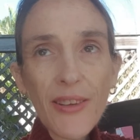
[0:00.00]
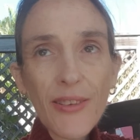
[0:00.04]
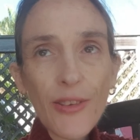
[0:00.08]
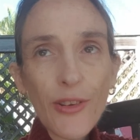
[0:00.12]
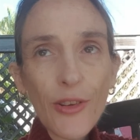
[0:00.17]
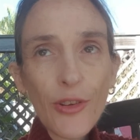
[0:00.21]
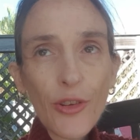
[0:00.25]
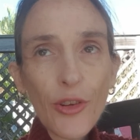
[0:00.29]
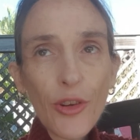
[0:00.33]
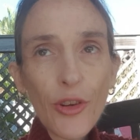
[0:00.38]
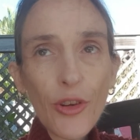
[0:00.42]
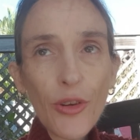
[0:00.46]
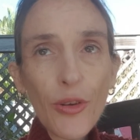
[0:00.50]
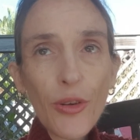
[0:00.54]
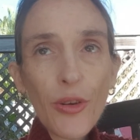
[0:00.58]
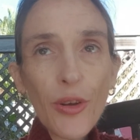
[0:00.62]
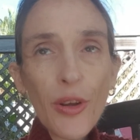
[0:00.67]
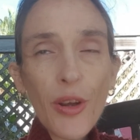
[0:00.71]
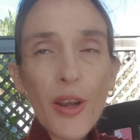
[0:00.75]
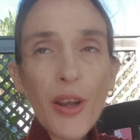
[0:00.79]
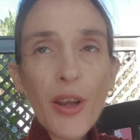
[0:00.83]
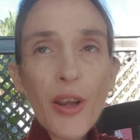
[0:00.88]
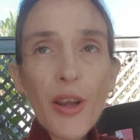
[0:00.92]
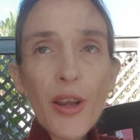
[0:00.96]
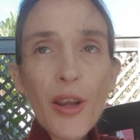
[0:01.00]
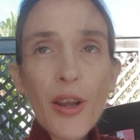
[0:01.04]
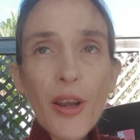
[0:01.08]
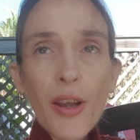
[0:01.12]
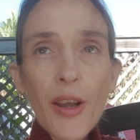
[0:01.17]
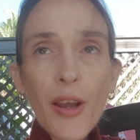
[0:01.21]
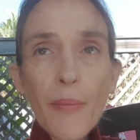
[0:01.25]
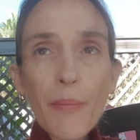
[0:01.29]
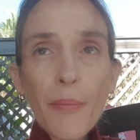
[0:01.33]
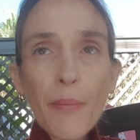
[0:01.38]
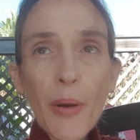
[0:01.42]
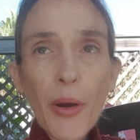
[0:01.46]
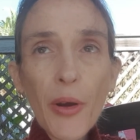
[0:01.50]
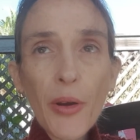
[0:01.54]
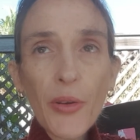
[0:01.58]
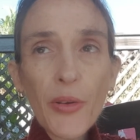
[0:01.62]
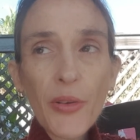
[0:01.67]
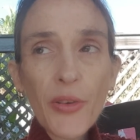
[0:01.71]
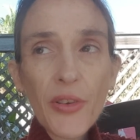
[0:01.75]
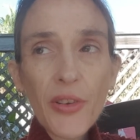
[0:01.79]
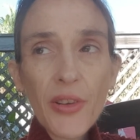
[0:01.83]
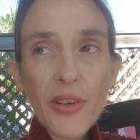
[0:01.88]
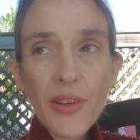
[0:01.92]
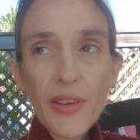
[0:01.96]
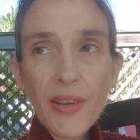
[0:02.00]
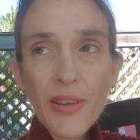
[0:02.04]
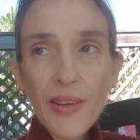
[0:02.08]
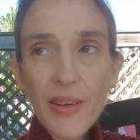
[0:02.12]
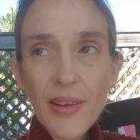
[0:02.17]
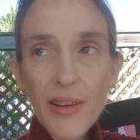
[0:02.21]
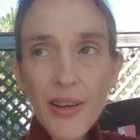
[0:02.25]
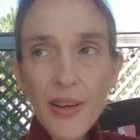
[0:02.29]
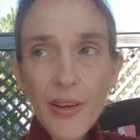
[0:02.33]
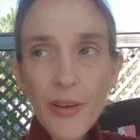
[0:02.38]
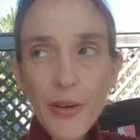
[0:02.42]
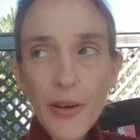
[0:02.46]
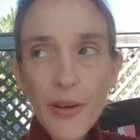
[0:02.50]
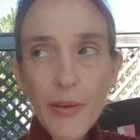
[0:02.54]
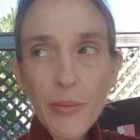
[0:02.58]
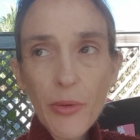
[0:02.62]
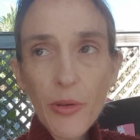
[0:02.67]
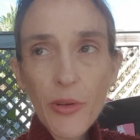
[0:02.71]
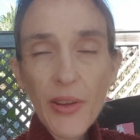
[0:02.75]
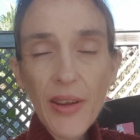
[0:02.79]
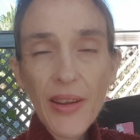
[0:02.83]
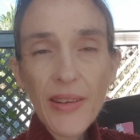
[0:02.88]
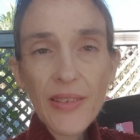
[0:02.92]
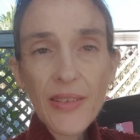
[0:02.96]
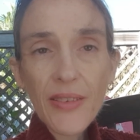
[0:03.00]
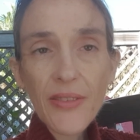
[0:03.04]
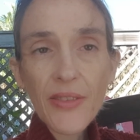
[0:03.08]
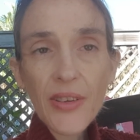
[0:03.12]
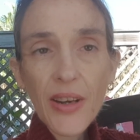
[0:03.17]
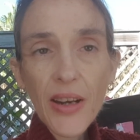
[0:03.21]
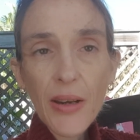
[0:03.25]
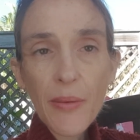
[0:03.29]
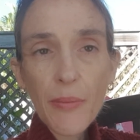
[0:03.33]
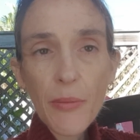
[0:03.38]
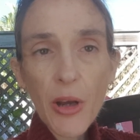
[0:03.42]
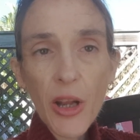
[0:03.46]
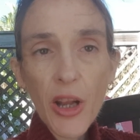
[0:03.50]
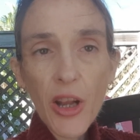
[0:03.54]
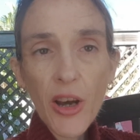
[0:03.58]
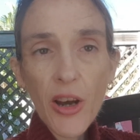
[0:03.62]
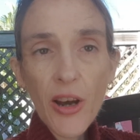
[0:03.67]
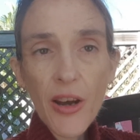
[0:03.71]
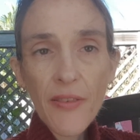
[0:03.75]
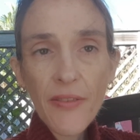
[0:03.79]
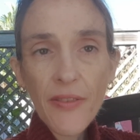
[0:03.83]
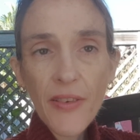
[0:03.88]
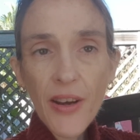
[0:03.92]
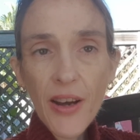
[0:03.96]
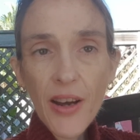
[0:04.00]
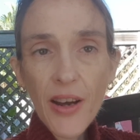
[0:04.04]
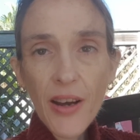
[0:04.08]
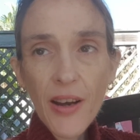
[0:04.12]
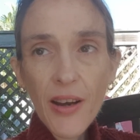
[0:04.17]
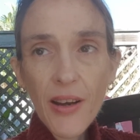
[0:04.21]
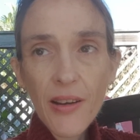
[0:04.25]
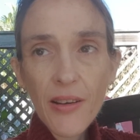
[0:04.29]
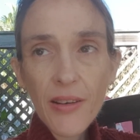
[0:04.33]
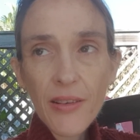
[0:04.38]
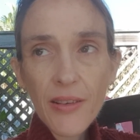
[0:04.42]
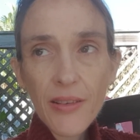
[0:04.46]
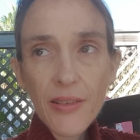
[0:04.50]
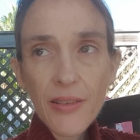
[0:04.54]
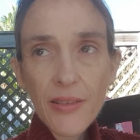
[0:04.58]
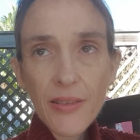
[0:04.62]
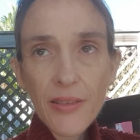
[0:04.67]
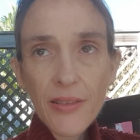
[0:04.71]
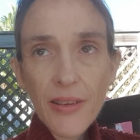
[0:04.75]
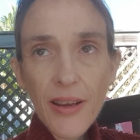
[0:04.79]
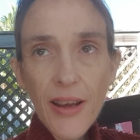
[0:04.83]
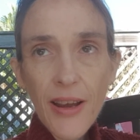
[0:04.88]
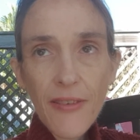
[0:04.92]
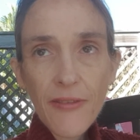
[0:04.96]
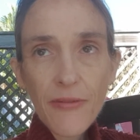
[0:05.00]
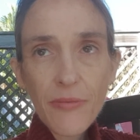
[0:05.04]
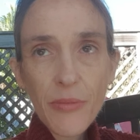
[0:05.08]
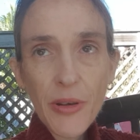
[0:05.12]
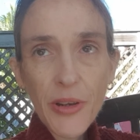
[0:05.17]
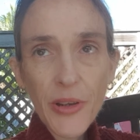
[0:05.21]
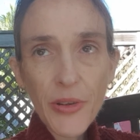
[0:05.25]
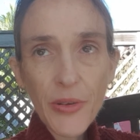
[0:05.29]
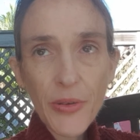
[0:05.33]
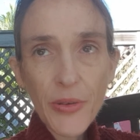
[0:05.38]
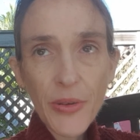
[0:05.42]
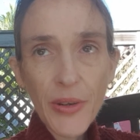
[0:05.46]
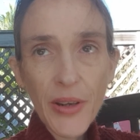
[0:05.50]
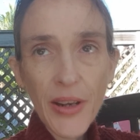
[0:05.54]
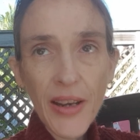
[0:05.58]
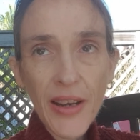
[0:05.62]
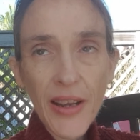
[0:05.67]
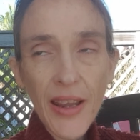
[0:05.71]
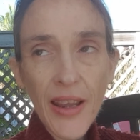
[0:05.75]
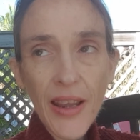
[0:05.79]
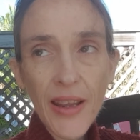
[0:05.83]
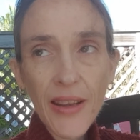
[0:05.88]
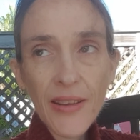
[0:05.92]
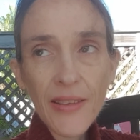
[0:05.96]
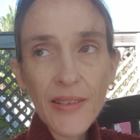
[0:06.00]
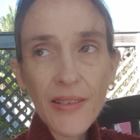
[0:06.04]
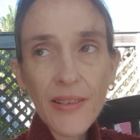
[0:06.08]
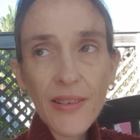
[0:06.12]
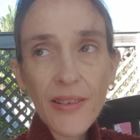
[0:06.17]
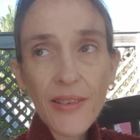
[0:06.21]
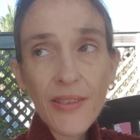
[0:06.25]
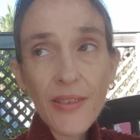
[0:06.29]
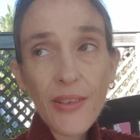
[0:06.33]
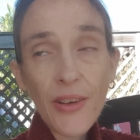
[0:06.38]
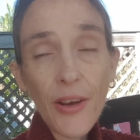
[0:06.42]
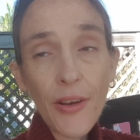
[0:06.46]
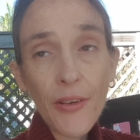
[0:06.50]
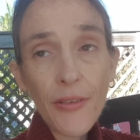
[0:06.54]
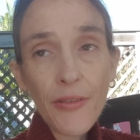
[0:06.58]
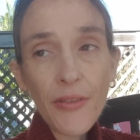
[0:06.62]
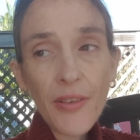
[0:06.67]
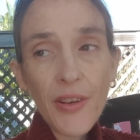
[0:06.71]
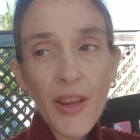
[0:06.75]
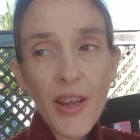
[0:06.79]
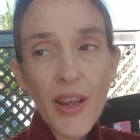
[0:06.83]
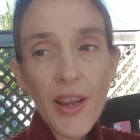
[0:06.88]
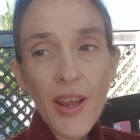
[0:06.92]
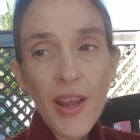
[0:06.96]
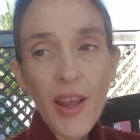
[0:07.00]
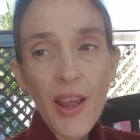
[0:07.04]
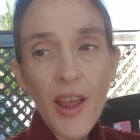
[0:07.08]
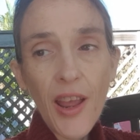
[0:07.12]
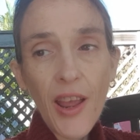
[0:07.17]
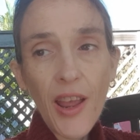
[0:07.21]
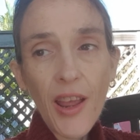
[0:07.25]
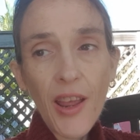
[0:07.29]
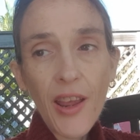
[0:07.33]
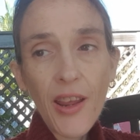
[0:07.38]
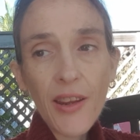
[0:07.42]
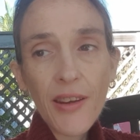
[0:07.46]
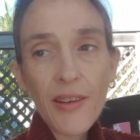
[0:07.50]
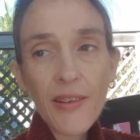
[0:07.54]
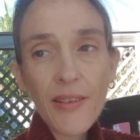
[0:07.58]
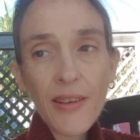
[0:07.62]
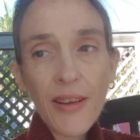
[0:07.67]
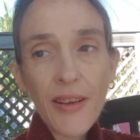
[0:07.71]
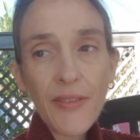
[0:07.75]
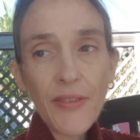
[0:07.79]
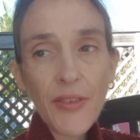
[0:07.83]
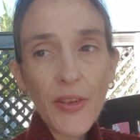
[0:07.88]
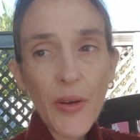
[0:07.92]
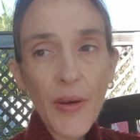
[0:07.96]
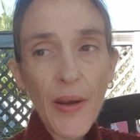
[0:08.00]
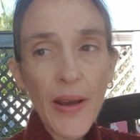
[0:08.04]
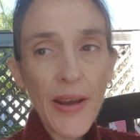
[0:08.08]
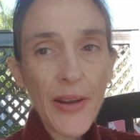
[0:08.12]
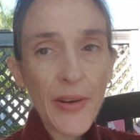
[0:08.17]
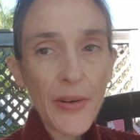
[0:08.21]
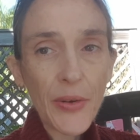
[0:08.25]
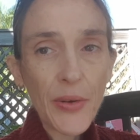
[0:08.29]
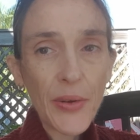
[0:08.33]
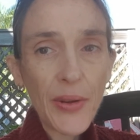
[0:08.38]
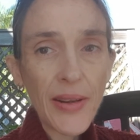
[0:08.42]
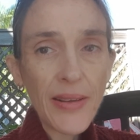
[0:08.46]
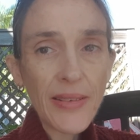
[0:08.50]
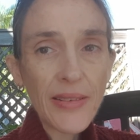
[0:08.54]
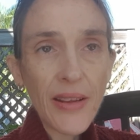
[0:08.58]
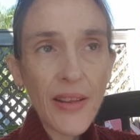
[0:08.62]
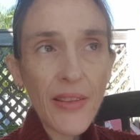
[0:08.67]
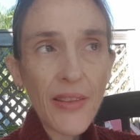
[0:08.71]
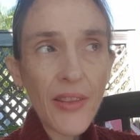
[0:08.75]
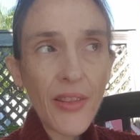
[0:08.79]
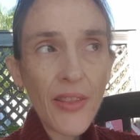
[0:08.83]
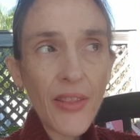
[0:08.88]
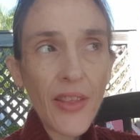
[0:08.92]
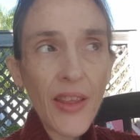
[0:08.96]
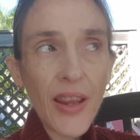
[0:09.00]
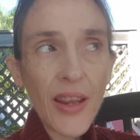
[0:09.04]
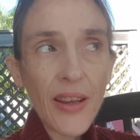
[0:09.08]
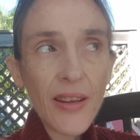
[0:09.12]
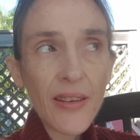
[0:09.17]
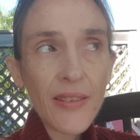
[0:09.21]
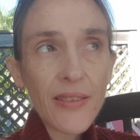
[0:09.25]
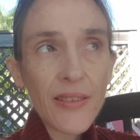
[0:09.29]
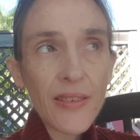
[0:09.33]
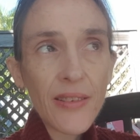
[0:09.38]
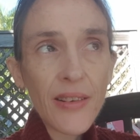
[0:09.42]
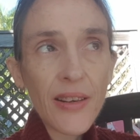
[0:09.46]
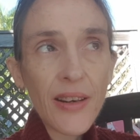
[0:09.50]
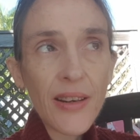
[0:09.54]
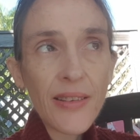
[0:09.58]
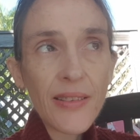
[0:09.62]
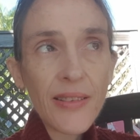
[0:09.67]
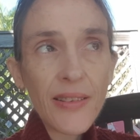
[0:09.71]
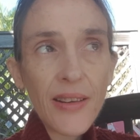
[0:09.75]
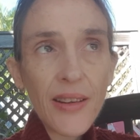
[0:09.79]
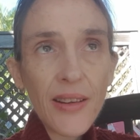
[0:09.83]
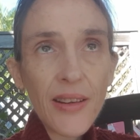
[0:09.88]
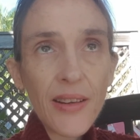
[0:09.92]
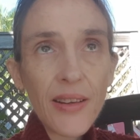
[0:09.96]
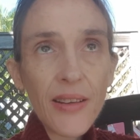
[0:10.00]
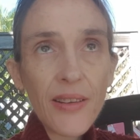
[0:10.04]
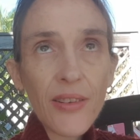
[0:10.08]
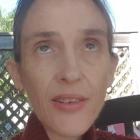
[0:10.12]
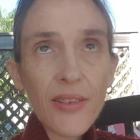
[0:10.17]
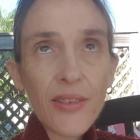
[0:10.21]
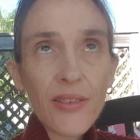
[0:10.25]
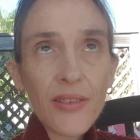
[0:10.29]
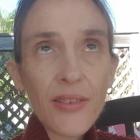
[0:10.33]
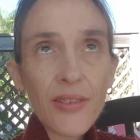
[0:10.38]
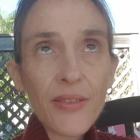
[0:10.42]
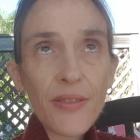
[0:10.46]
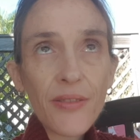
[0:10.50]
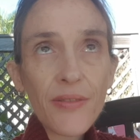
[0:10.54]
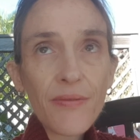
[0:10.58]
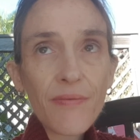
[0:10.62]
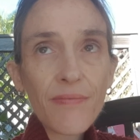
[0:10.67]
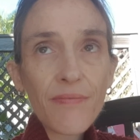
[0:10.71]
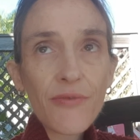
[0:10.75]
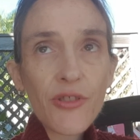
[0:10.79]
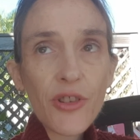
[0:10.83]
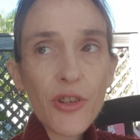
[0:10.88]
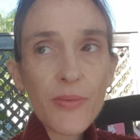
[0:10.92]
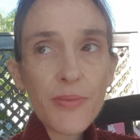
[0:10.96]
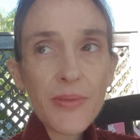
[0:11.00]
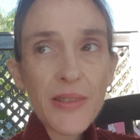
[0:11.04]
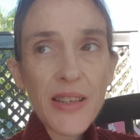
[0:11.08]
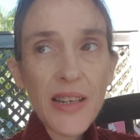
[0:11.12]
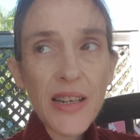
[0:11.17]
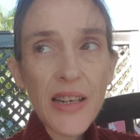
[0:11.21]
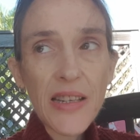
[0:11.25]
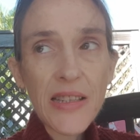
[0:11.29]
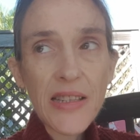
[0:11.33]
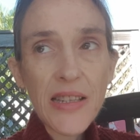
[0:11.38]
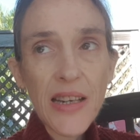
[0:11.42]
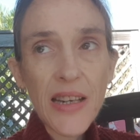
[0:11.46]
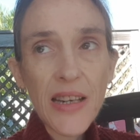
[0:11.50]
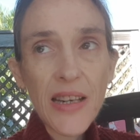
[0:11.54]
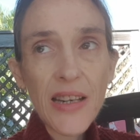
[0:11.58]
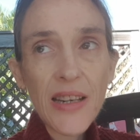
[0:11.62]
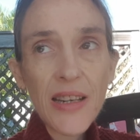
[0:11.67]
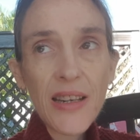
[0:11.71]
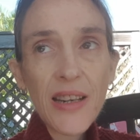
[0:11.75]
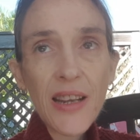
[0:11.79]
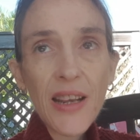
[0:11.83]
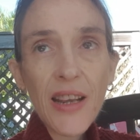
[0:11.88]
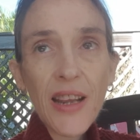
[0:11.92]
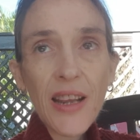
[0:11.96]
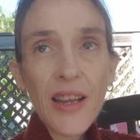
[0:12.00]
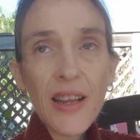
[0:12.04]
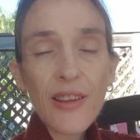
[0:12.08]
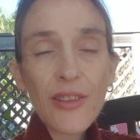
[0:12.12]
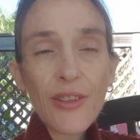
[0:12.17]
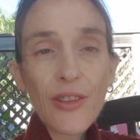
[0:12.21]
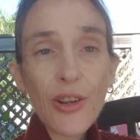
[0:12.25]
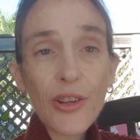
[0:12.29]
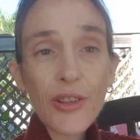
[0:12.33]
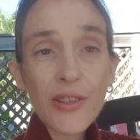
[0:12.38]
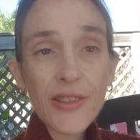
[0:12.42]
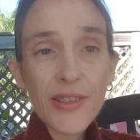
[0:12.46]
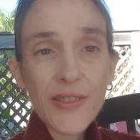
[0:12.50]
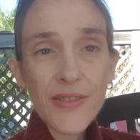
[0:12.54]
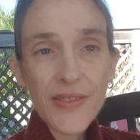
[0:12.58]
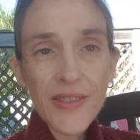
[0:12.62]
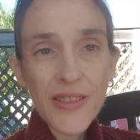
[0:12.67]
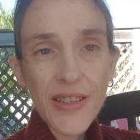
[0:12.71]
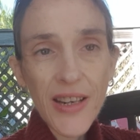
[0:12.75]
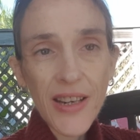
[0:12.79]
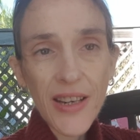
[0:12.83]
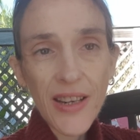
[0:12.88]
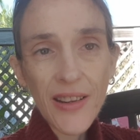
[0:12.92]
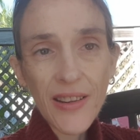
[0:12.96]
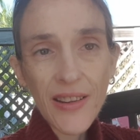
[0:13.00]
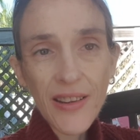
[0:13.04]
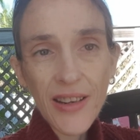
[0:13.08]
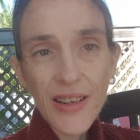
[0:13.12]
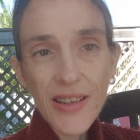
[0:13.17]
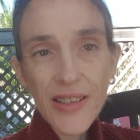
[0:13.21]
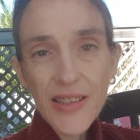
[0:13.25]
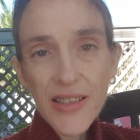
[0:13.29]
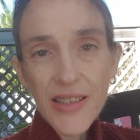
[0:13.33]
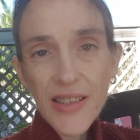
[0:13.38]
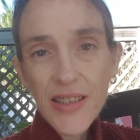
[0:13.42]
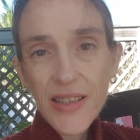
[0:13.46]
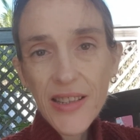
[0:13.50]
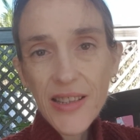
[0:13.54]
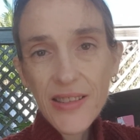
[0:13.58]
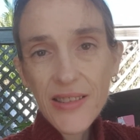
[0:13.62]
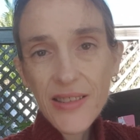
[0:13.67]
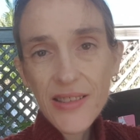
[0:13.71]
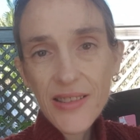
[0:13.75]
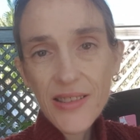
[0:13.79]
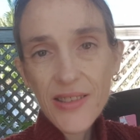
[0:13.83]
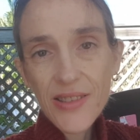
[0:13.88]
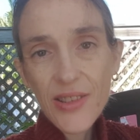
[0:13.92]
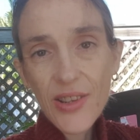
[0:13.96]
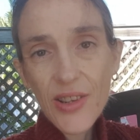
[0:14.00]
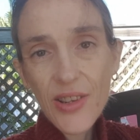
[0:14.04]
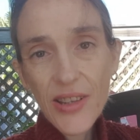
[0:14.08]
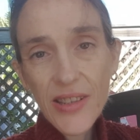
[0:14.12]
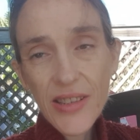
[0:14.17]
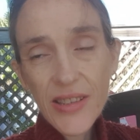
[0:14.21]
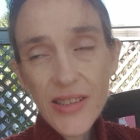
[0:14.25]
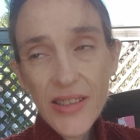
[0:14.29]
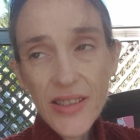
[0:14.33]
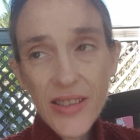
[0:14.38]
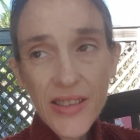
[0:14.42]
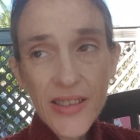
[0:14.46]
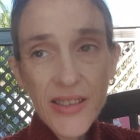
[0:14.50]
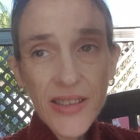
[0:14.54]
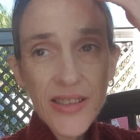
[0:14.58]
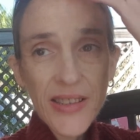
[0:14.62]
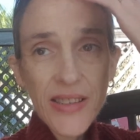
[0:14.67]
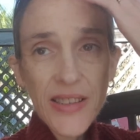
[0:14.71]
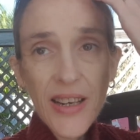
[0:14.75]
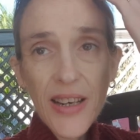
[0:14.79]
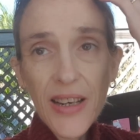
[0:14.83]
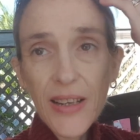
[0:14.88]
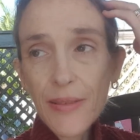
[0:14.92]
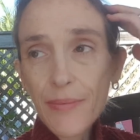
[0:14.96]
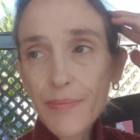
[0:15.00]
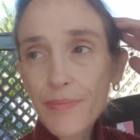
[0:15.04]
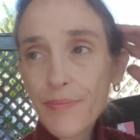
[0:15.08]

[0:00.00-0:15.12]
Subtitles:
the two most incredible things I've done in my life are have my daughter and surf. And even though I had all these other things that I did, lots of jobs that I did, lots of study that I did as a scientist, I